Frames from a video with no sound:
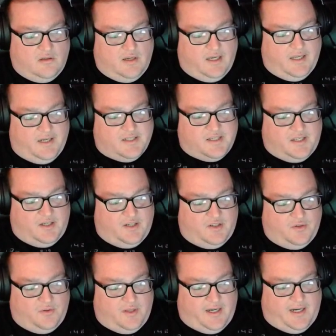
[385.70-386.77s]
And it's going to
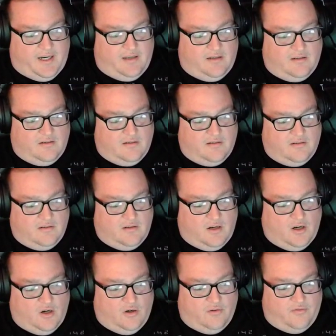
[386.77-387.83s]
do that
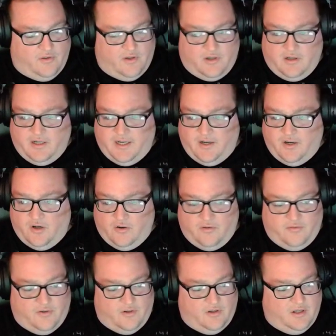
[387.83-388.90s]
over and
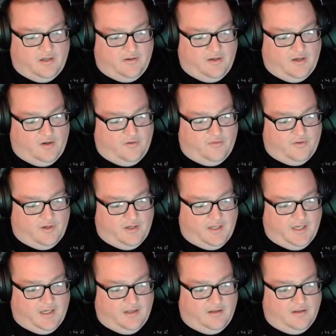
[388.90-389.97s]
over and over
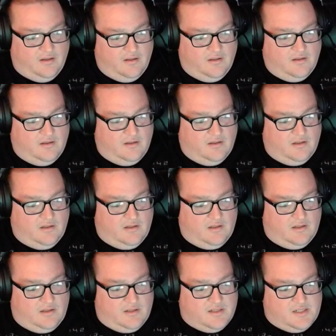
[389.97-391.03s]
again.
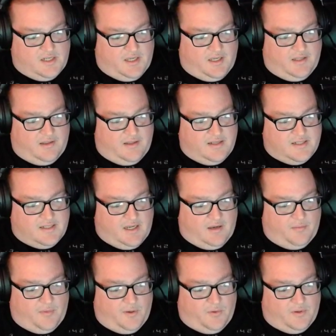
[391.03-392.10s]
See, this
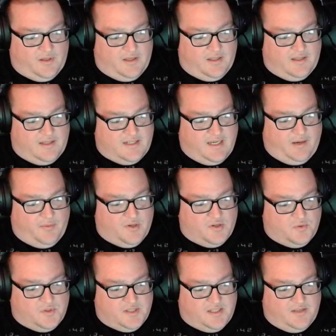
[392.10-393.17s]
time the damage
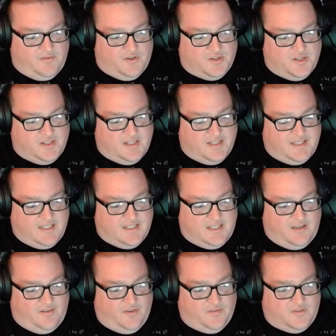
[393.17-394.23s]
was versus a
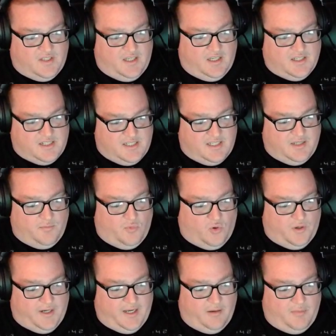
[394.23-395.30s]
DC 15 because he did
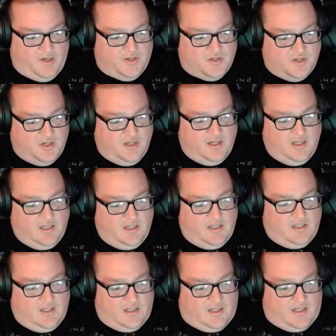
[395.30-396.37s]
more damage,
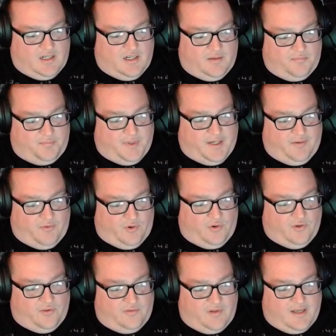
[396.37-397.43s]
but he
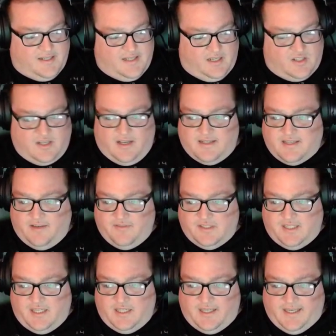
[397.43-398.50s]
rolled a
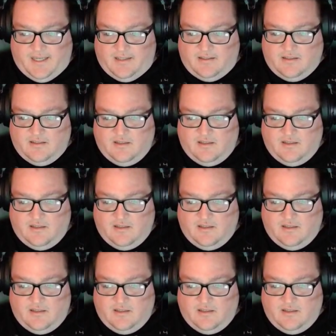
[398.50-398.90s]
17 again.